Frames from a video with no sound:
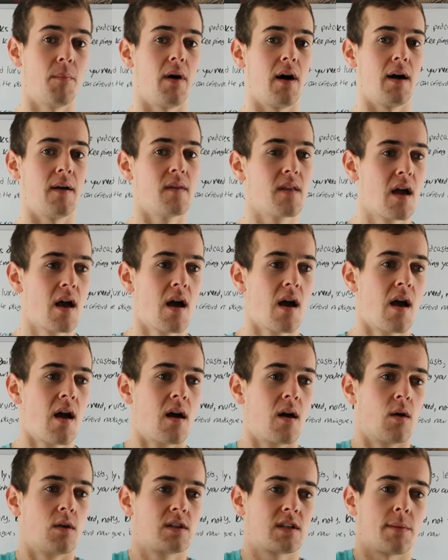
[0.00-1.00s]
but
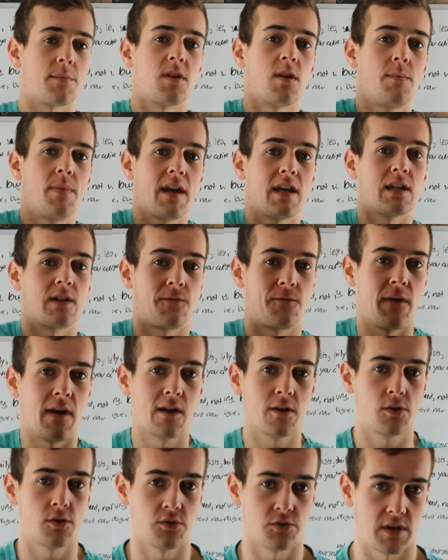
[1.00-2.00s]
some of the biggest
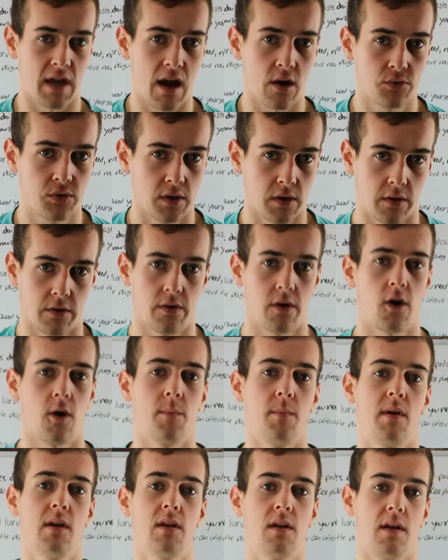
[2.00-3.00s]
failures out there
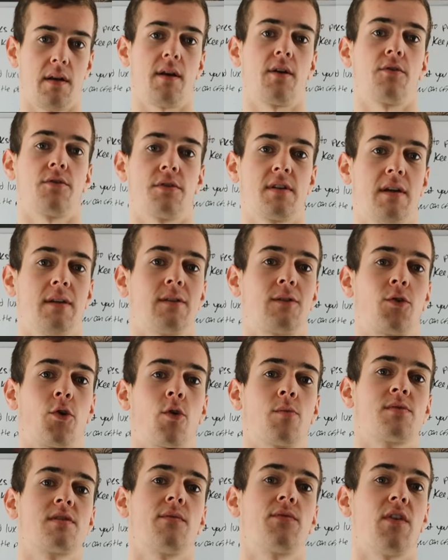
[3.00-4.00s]
are millionaires in
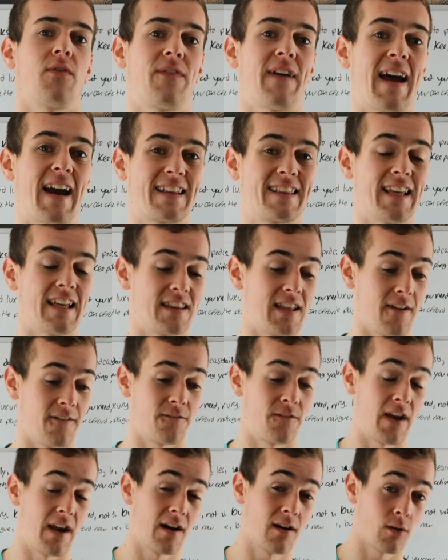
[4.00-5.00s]
terms of the fact that they
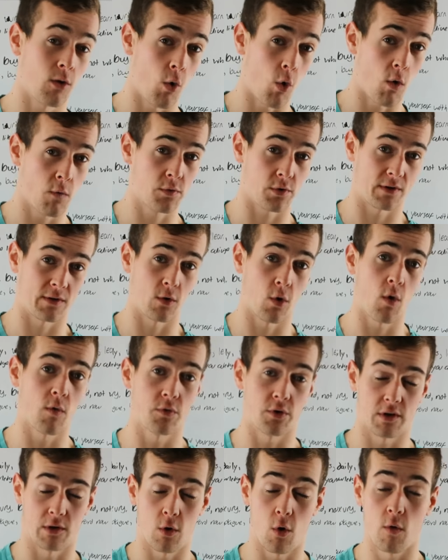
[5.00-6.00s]
fail over and
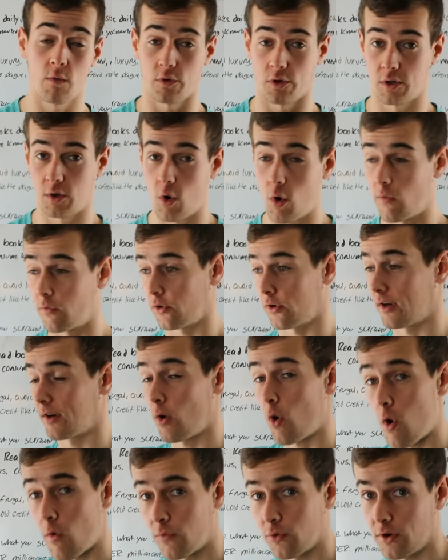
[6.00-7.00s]
over and over and over
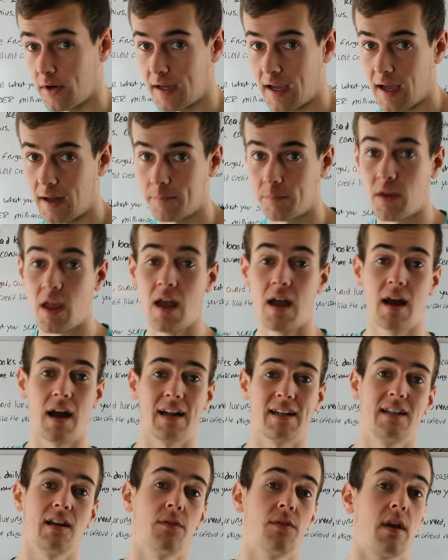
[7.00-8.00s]
and over again
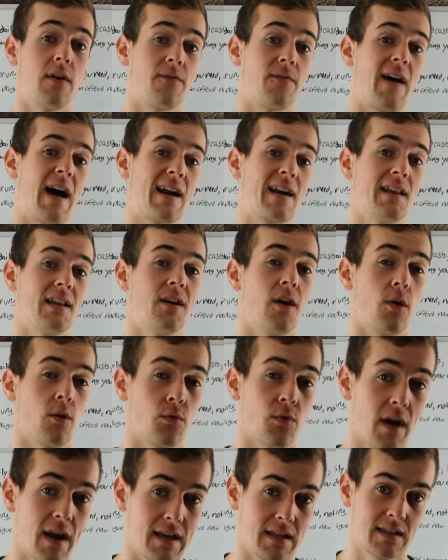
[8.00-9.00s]
until they finally are
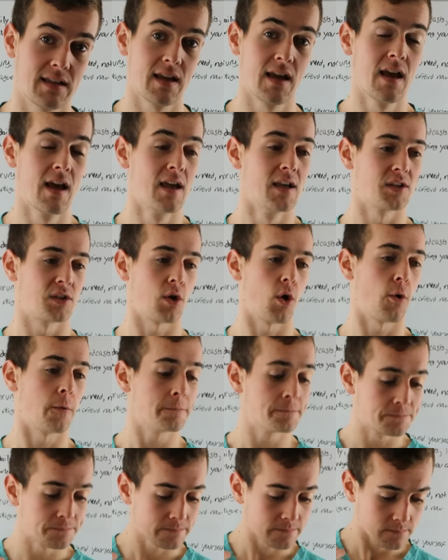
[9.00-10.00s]
right.
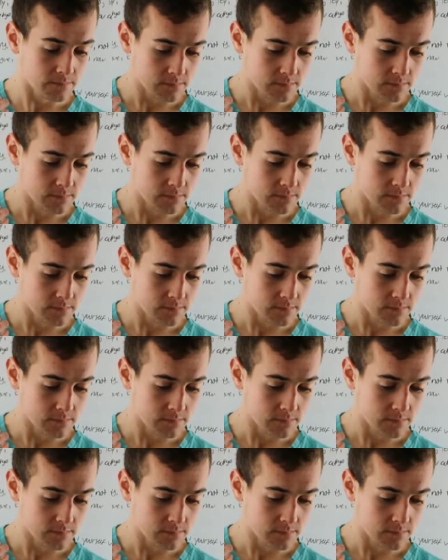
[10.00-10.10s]
So